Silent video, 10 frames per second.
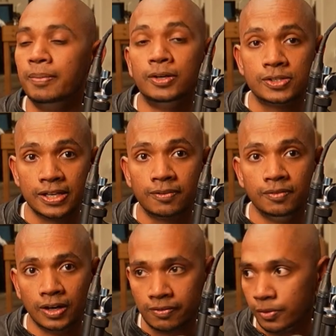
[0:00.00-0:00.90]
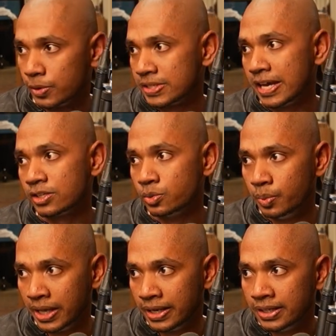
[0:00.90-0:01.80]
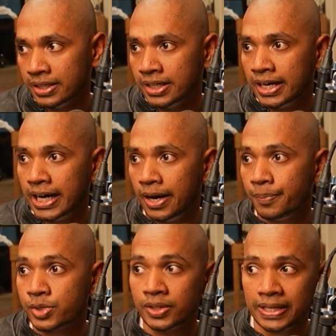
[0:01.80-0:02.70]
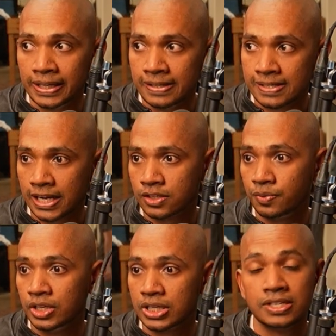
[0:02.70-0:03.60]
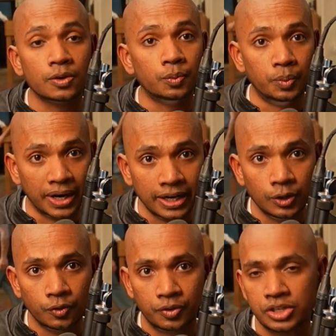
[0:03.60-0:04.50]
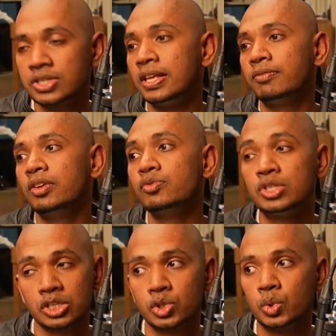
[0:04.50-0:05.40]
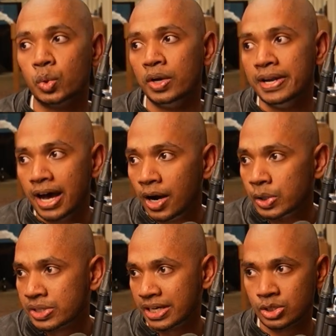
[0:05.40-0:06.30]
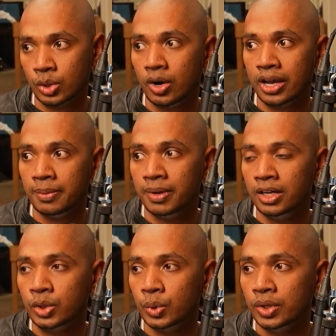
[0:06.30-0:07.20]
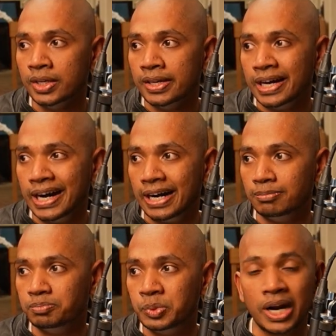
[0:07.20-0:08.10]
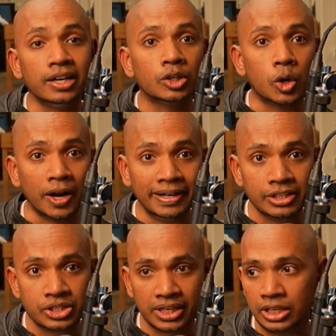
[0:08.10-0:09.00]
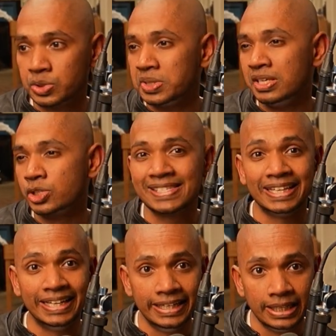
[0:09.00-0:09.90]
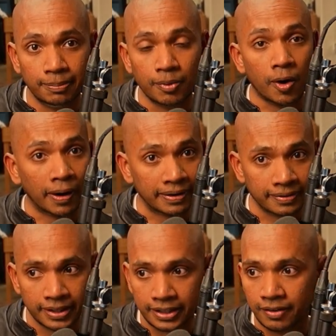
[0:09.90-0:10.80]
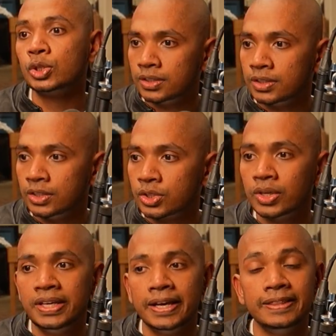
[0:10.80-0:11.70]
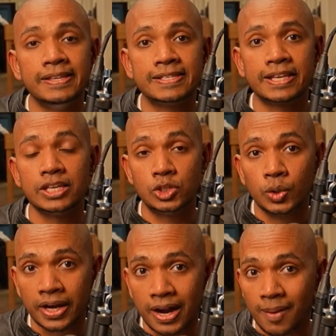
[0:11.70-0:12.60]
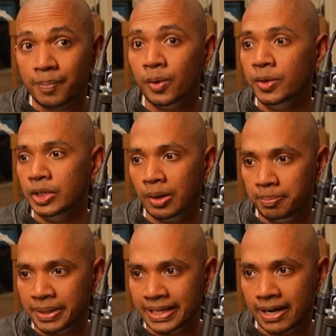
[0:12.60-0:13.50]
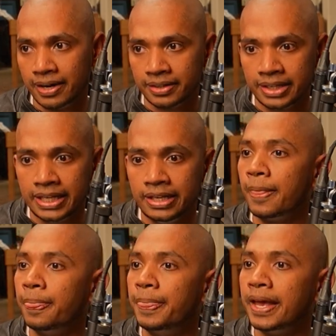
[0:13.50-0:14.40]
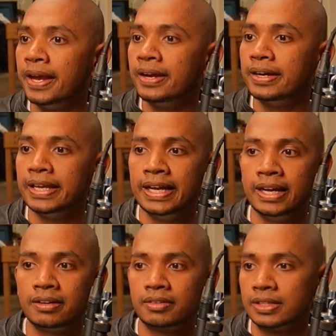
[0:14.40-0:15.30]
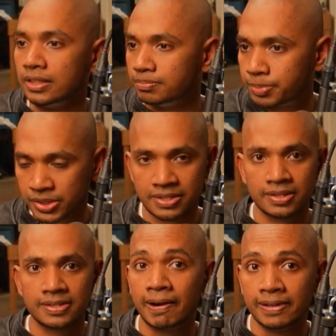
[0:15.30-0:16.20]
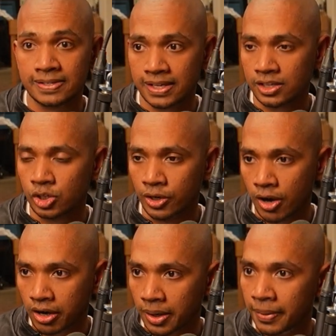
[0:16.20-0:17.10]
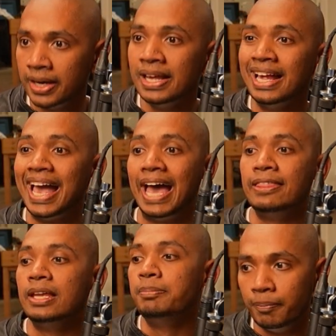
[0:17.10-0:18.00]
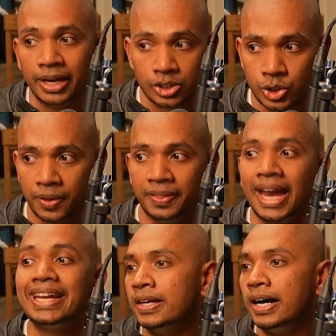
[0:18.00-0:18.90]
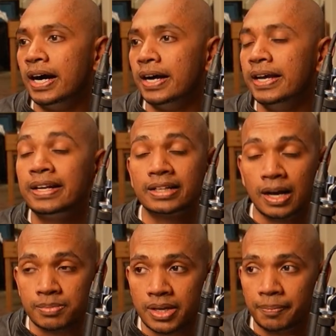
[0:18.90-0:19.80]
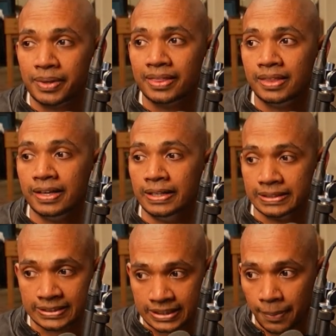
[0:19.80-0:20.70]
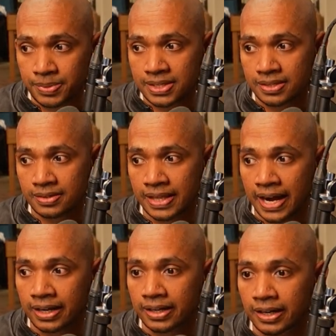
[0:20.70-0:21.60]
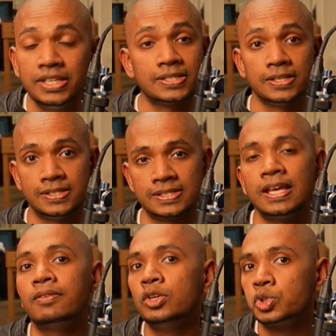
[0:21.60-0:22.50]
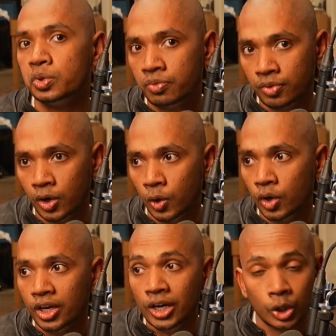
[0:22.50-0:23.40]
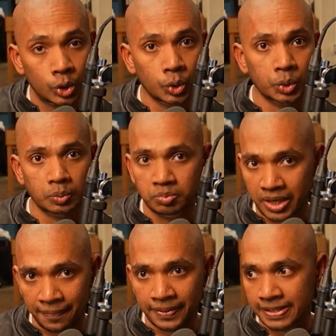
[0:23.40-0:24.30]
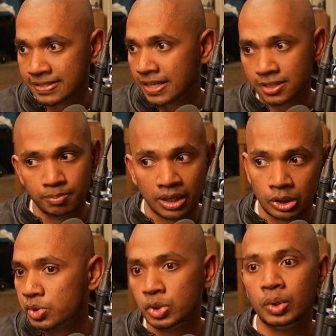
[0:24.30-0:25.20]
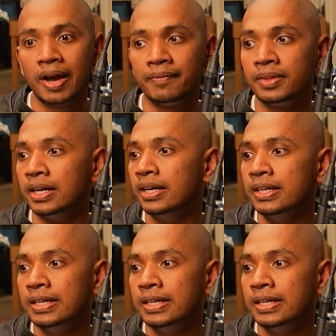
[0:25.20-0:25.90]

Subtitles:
able to set workflows as well. So the insights feature is a very new feature that we've just rolled out, right? So you are able to run quality checking. So this is a Selenium alternative. So here in this case, you can upload your PRD and then it processor understands your document, and then based on that it comes up with the steps that we suggest that we should follow to run these tests. But of course you have the